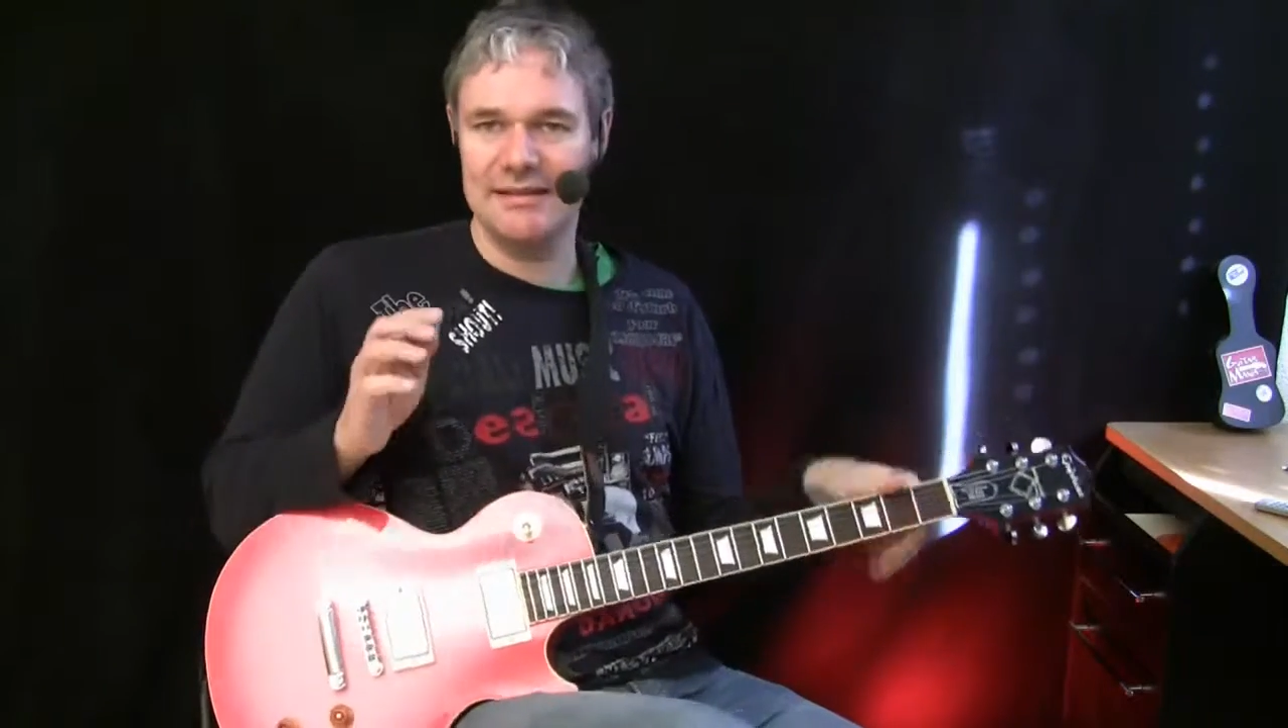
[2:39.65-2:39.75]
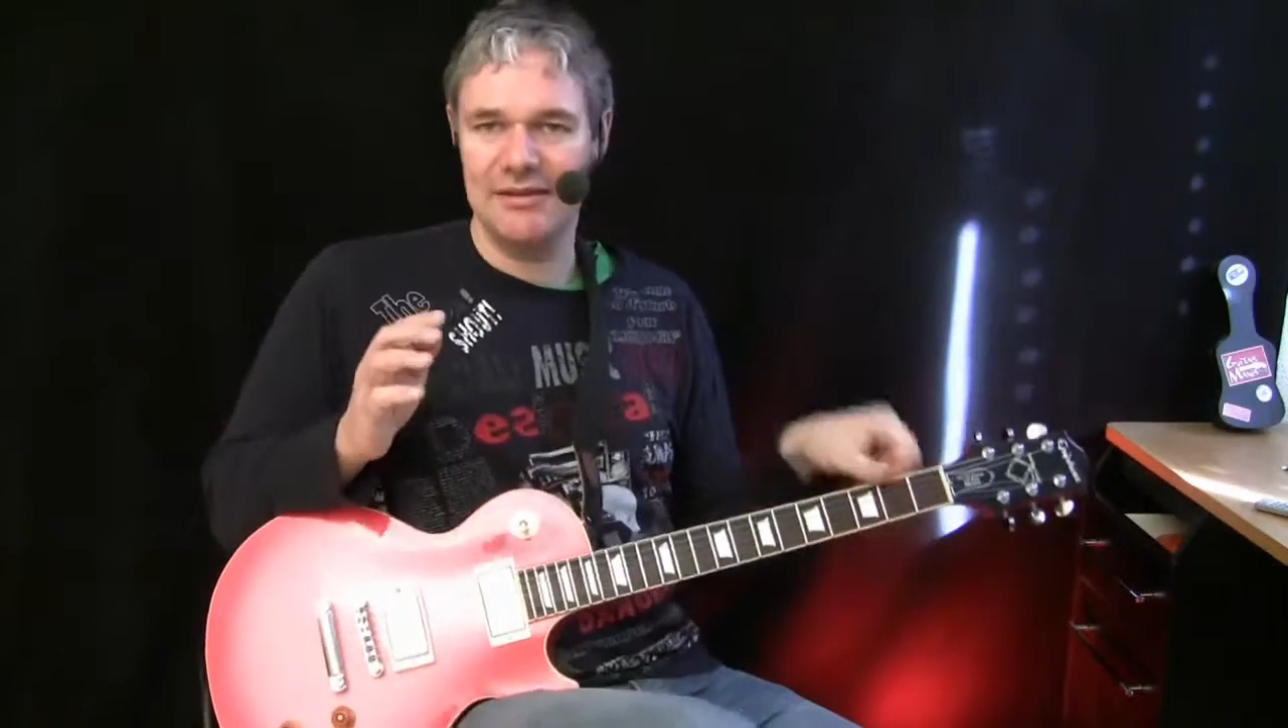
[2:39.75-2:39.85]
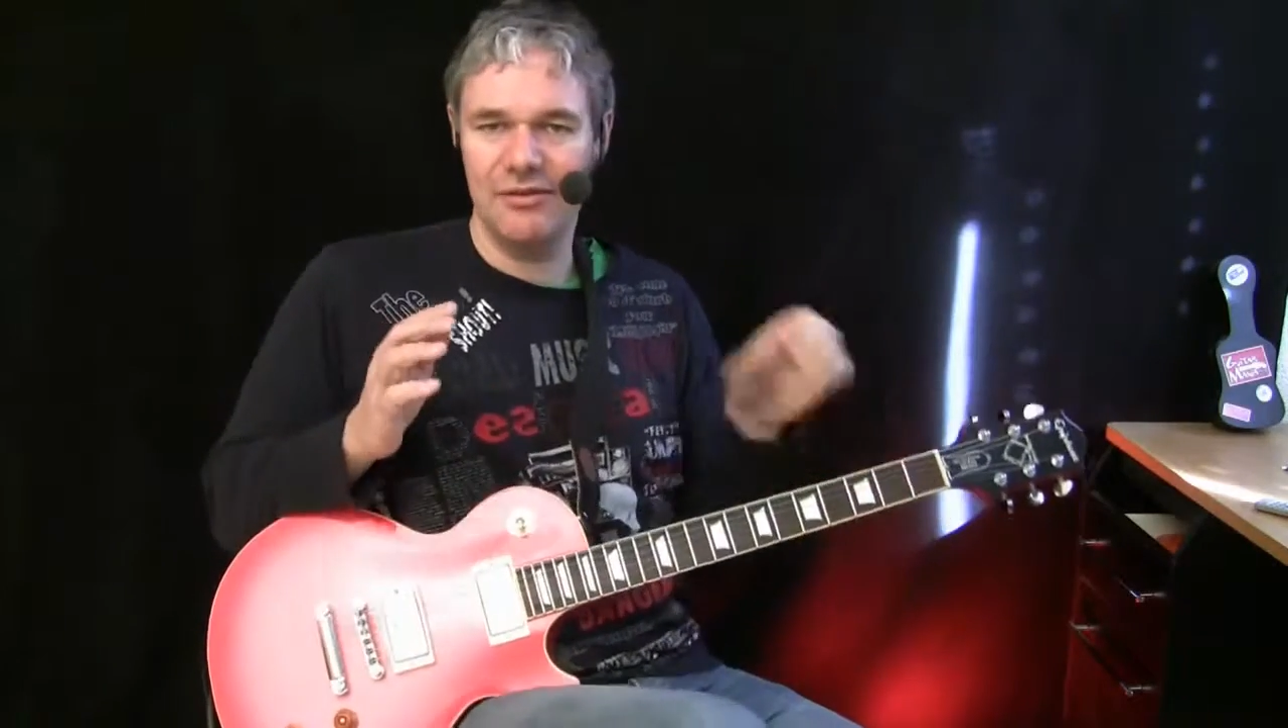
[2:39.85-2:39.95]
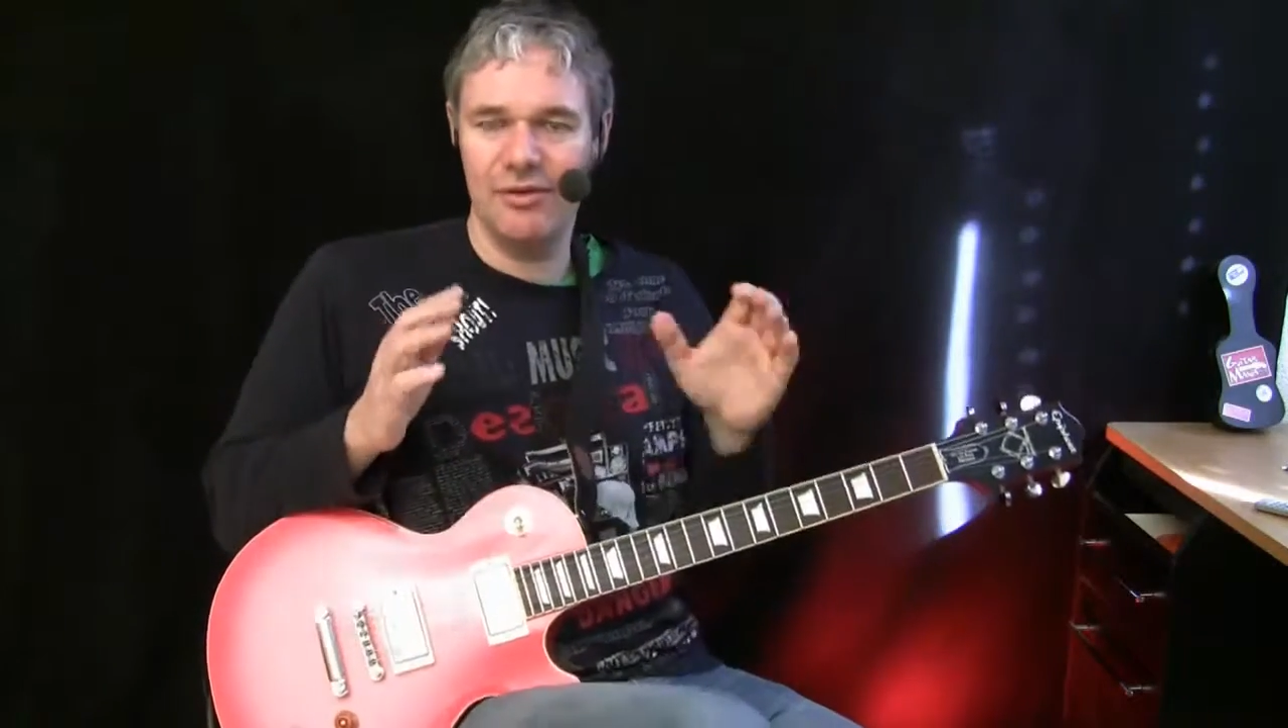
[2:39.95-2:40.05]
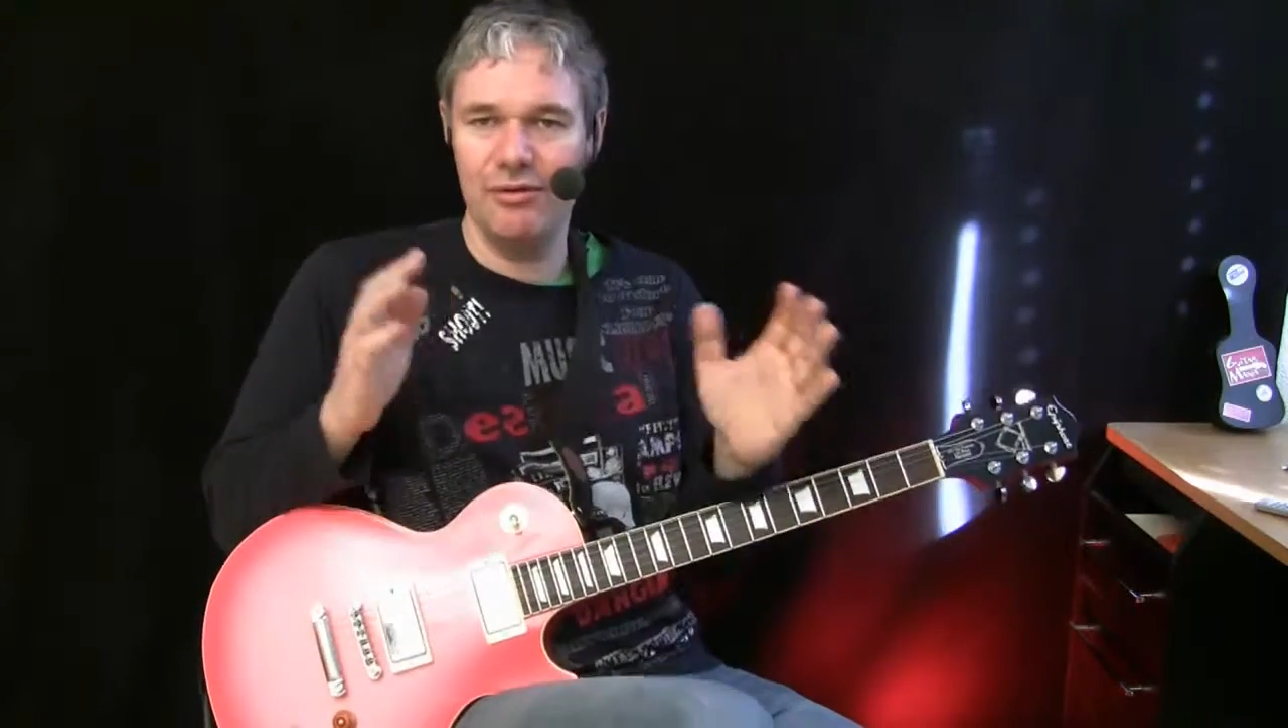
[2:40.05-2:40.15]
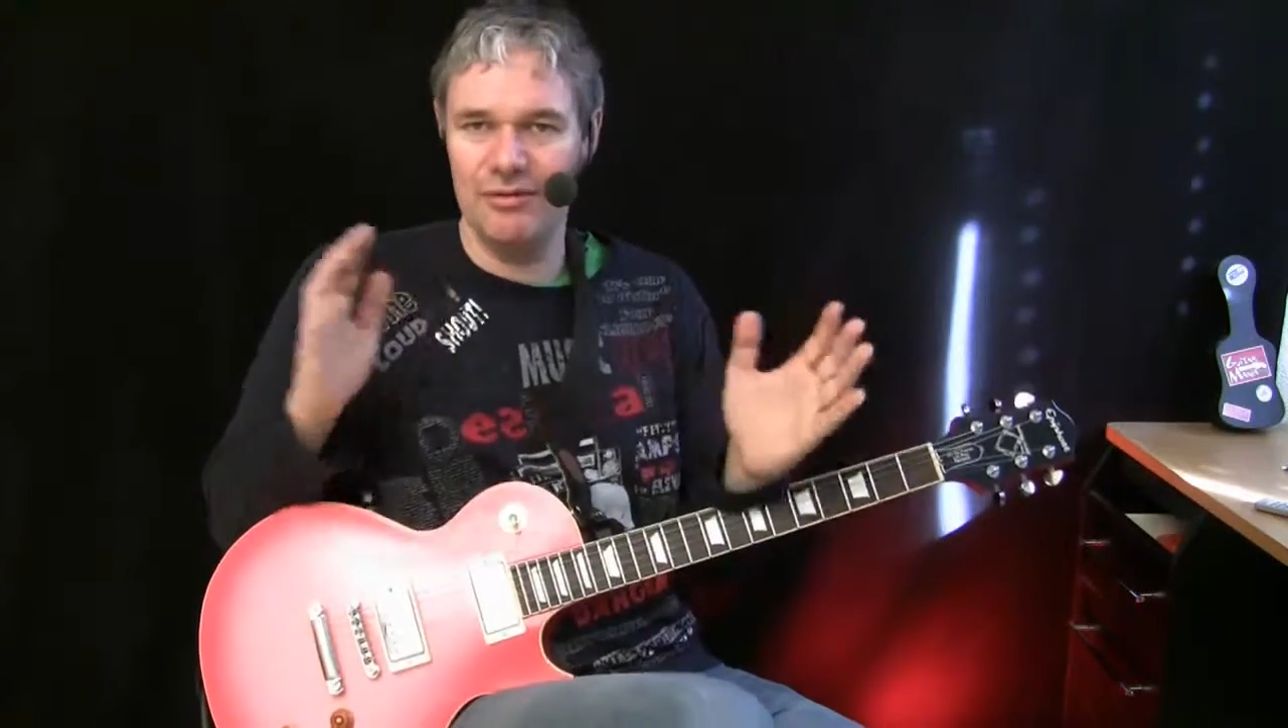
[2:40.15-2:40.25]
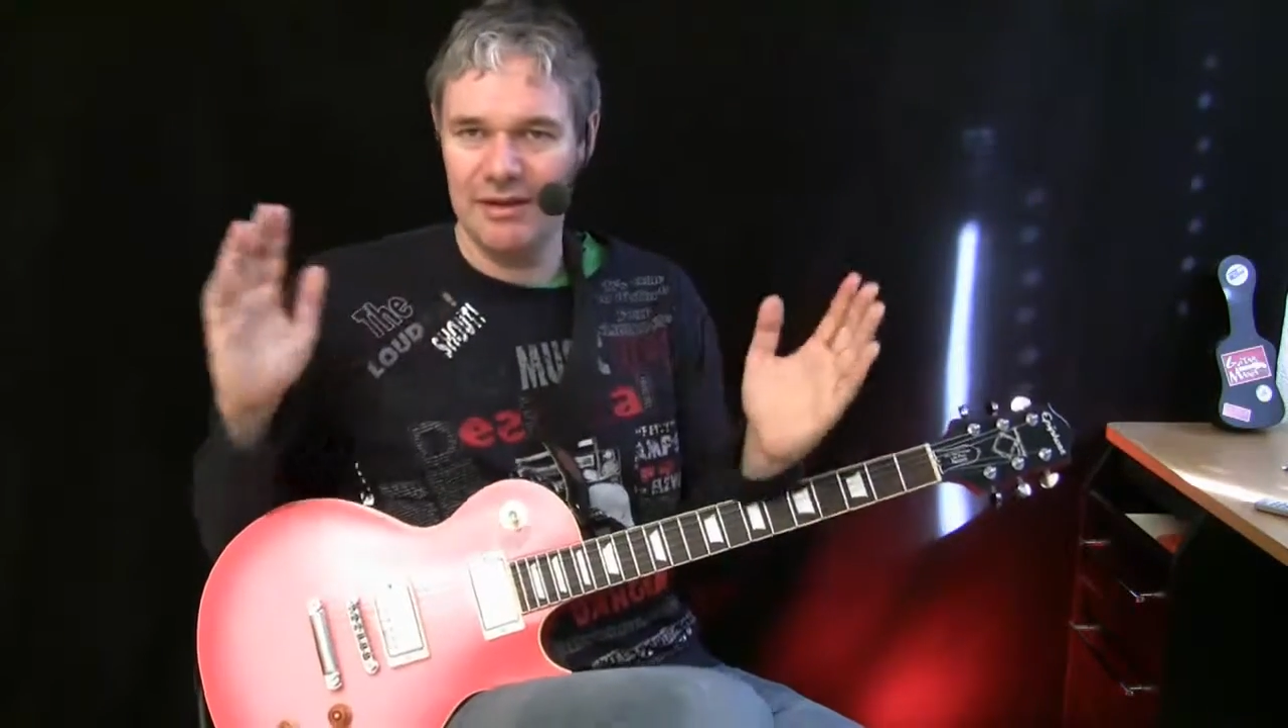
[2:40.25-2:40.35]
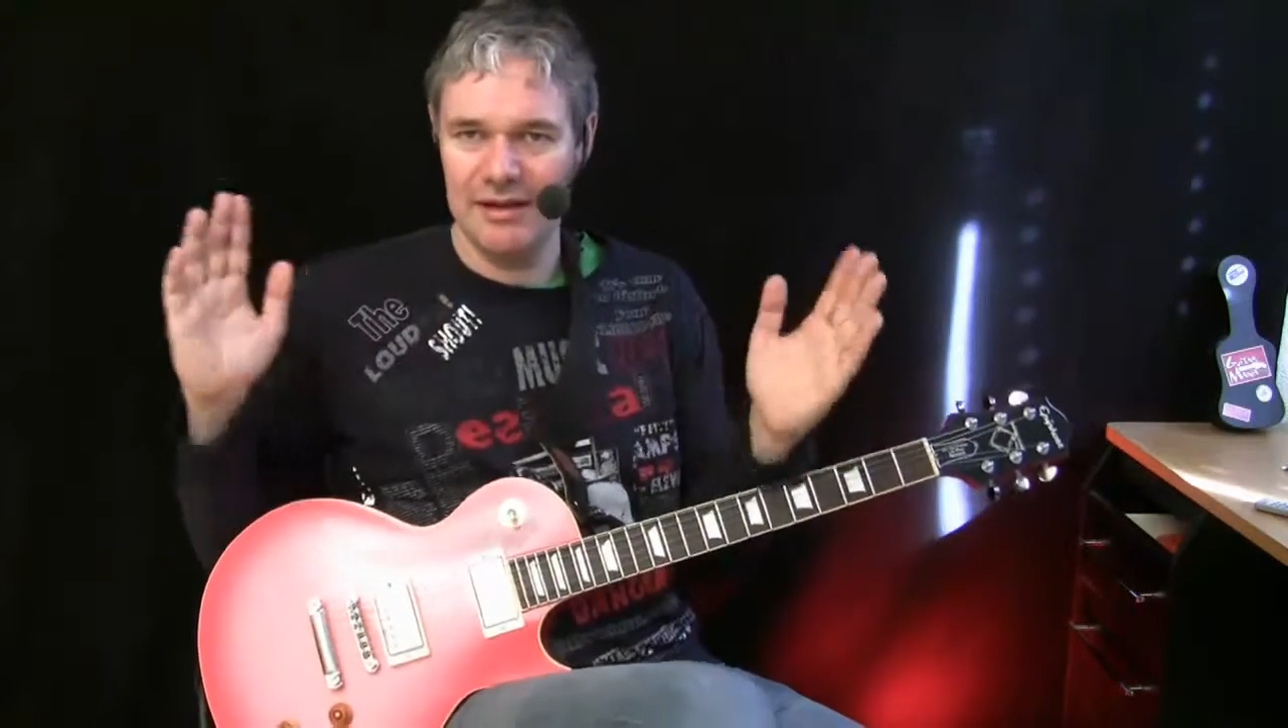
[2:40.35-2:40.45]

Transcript: the whole